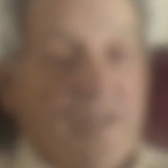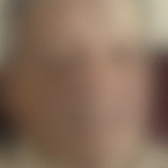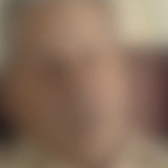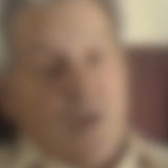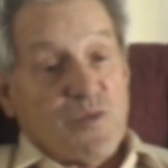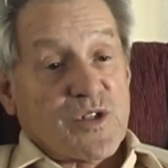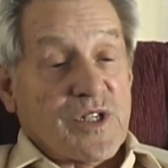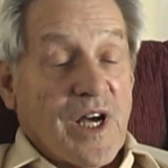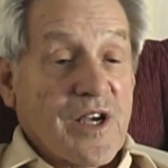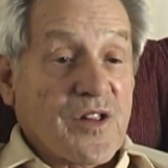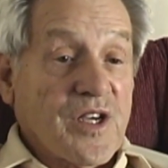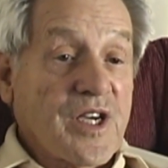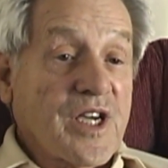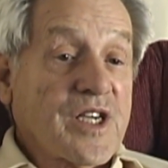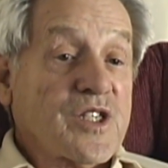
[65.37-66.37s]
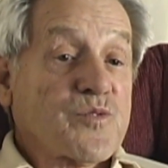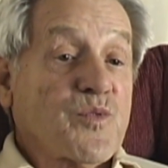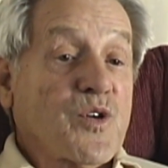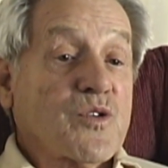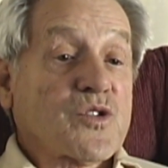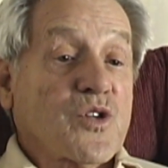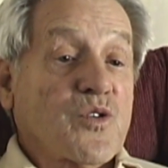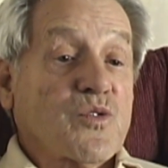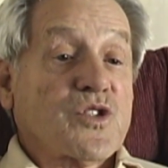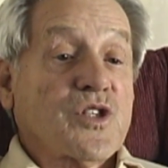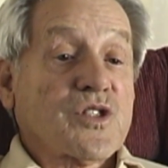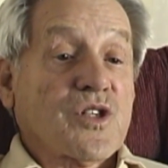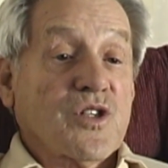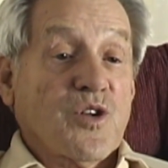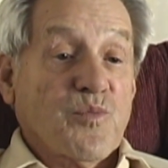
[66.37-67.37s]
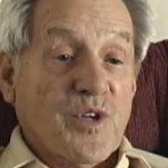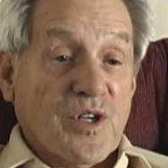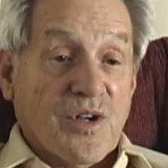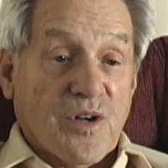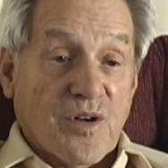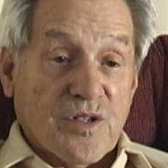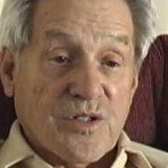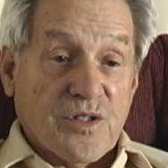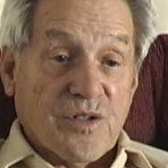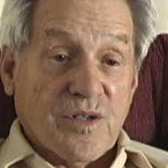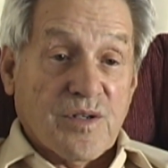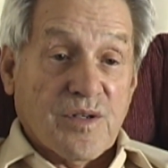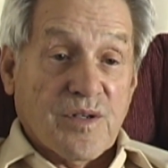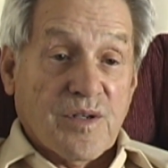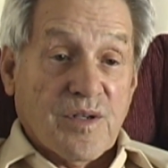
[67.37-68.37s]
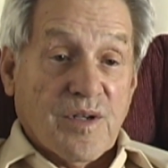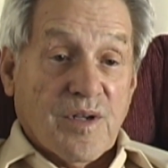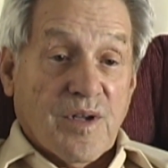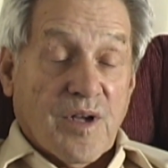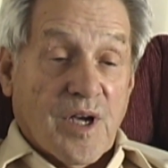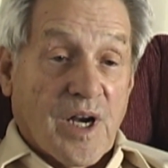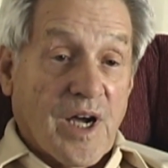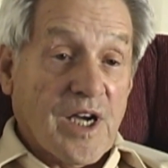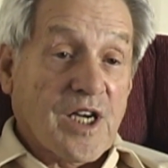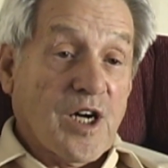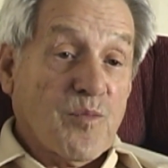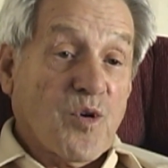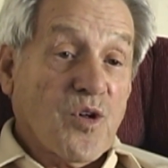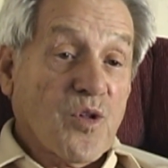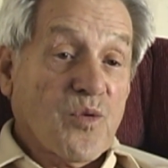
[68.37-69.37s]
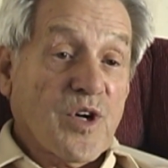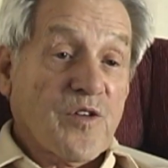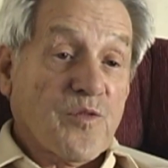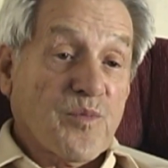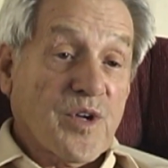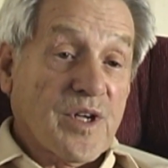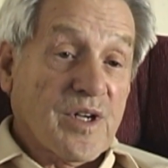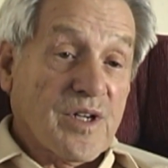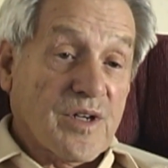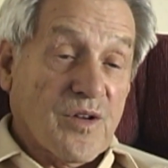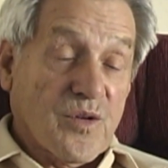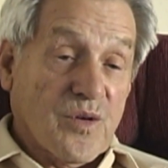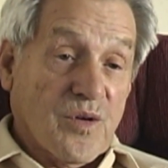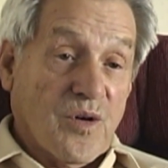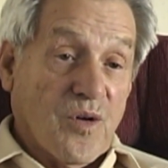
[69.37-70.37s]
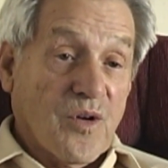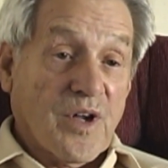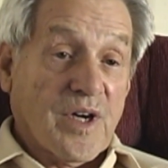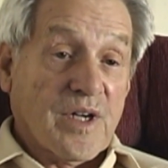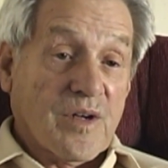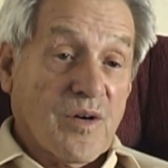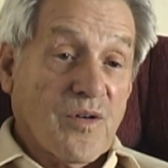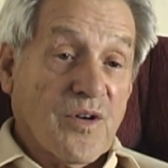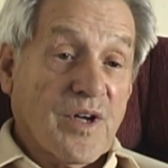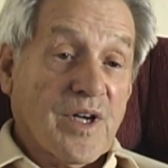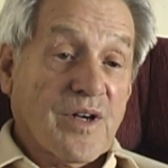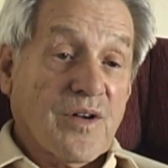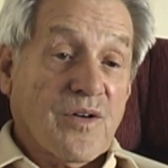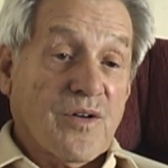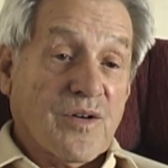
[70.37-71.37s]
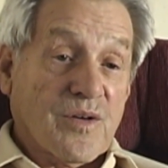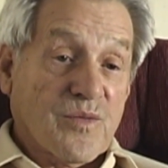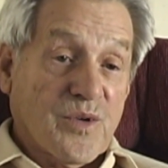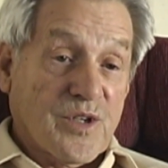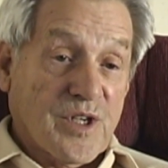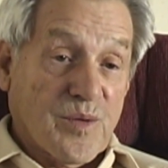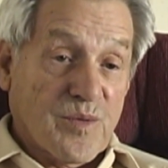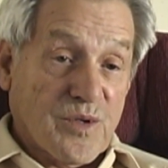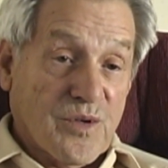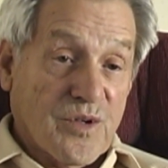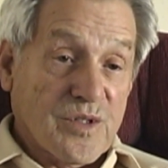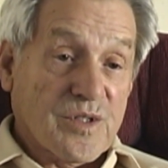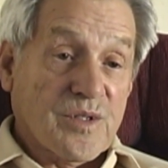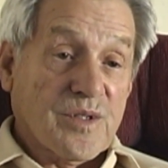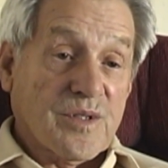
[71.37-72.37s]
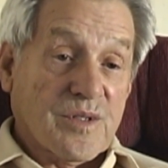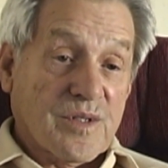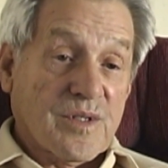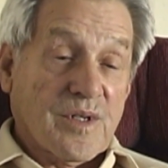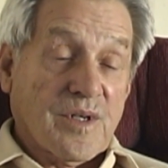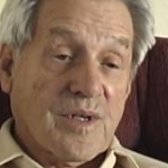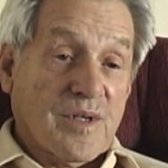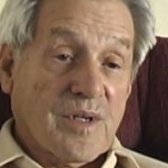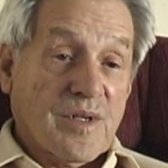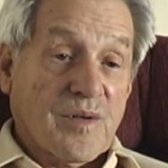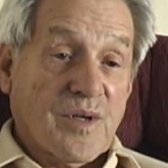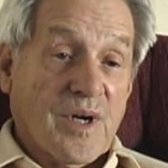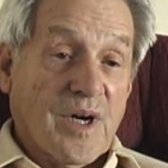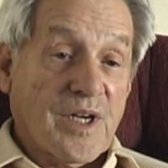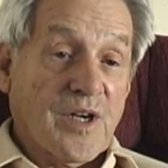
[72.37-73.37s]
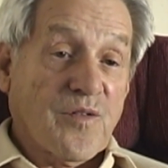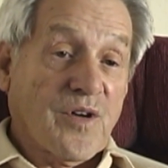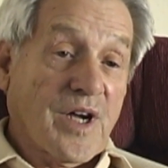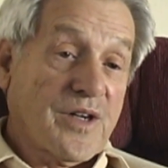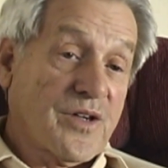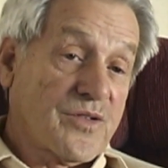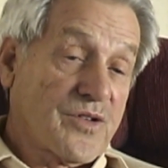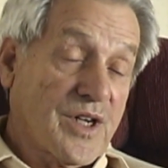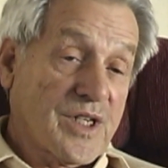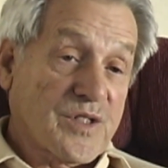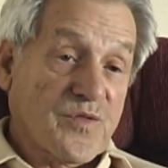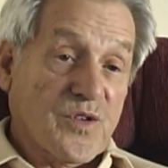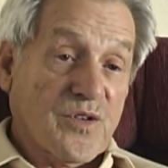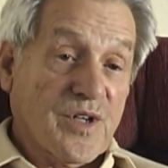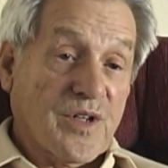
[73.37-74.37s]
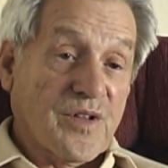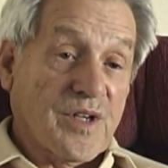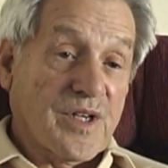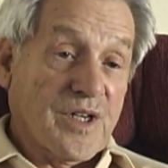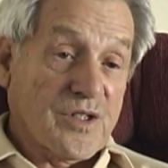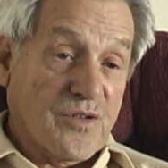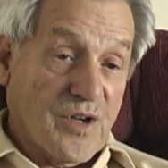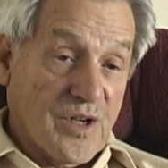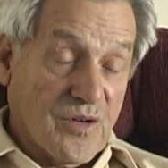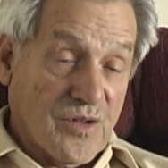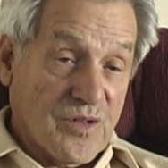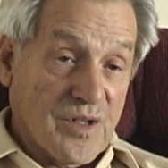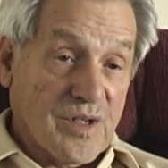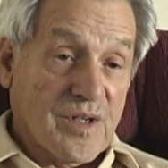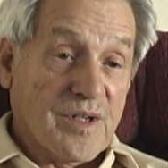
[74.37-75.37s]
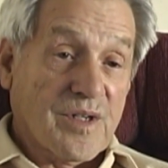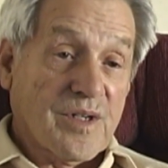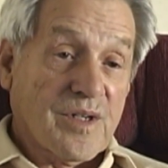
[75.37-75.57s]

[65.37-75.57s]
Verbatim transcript: It was like the Higgins boats, only it was just a little bit larger. And I come all the way from England on all night, all night long. We come across the, I never had to transfer anything. I was right on the,